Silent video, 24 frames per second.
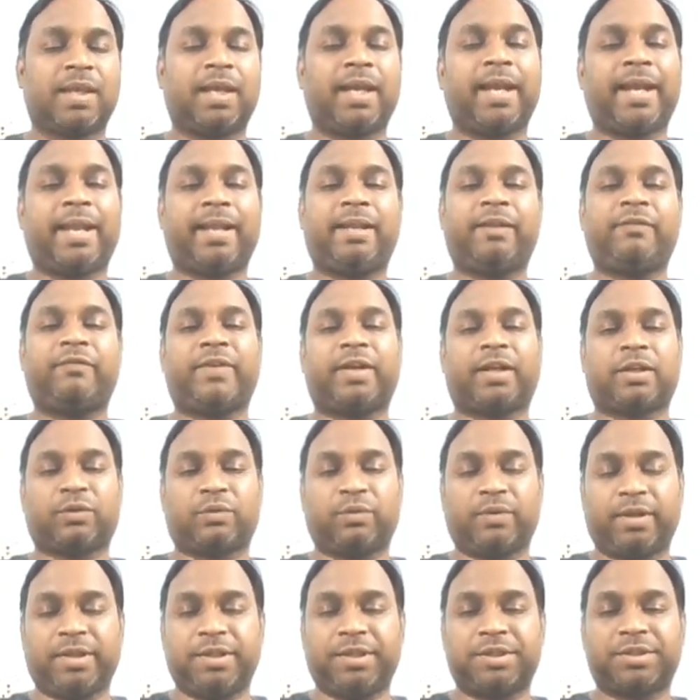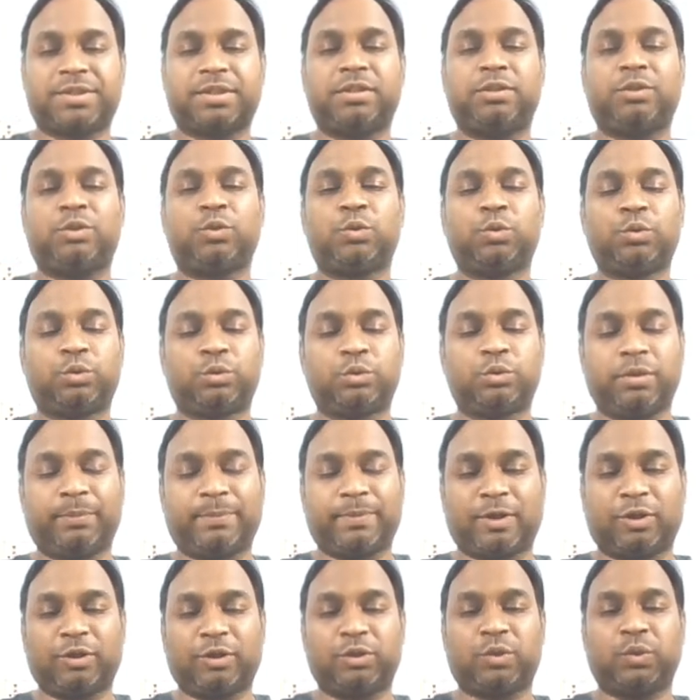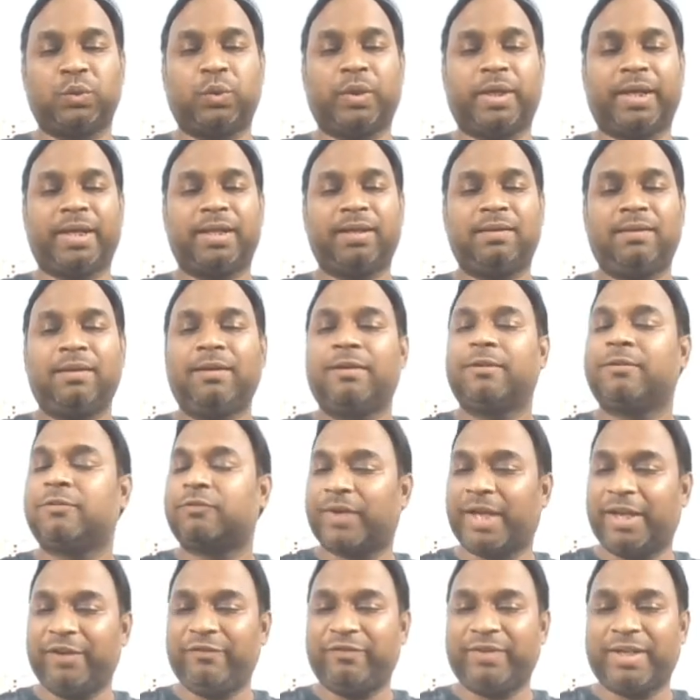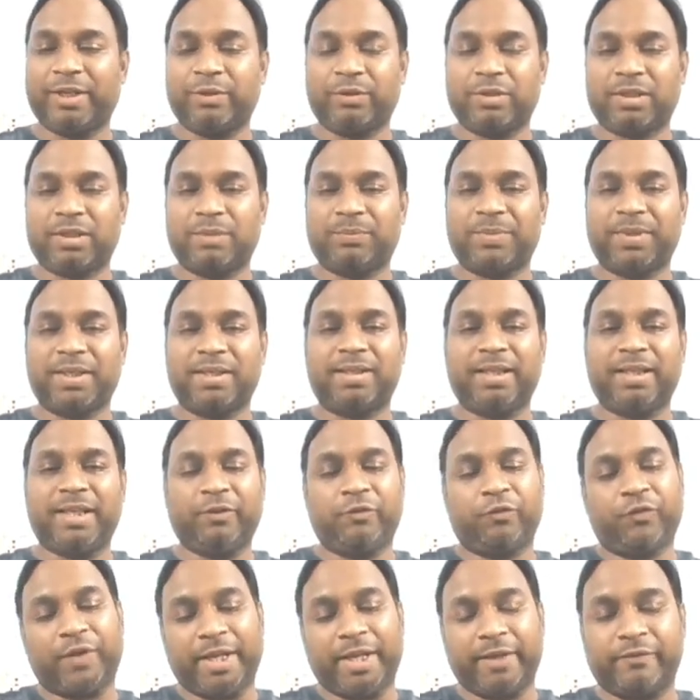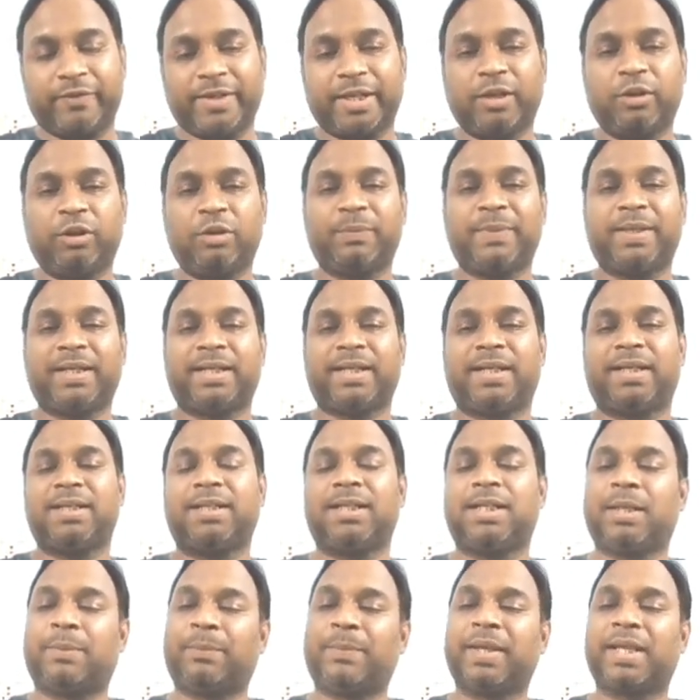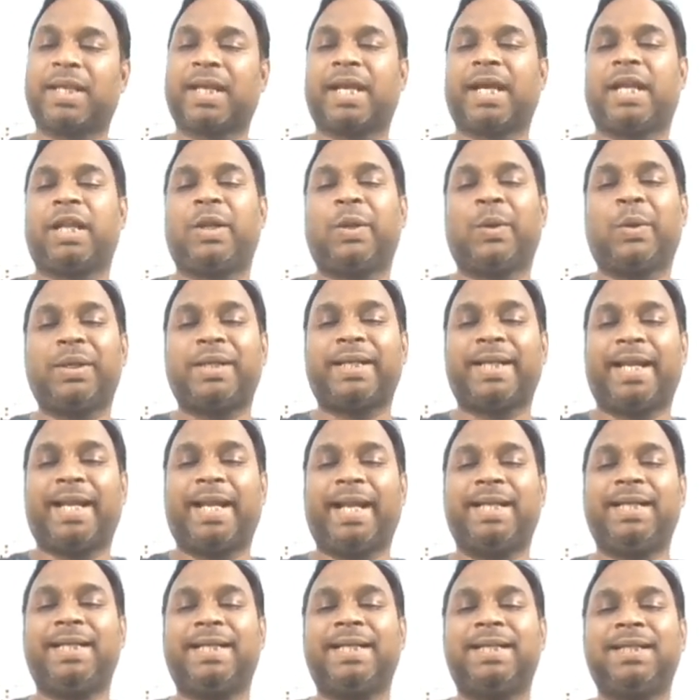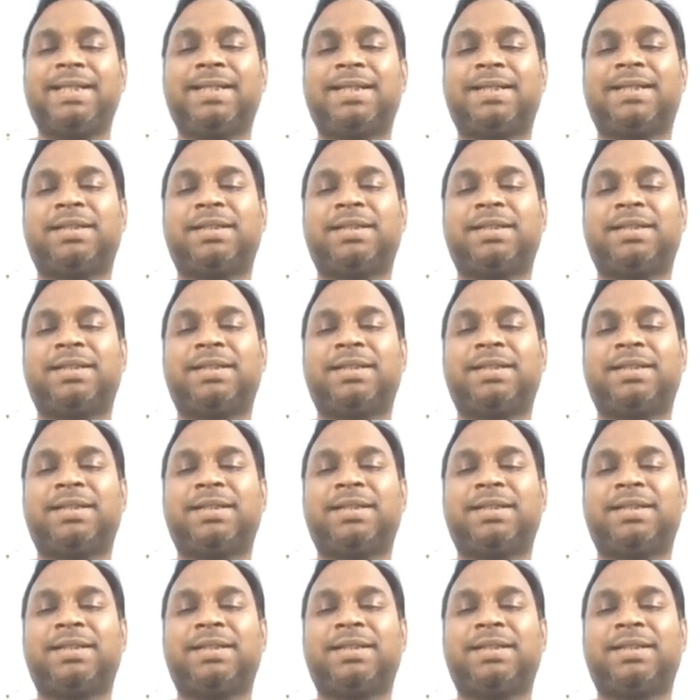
In the factorization 2 to the power 2n, 5 cannot appear. If 5 cannot be there, the number cannot end in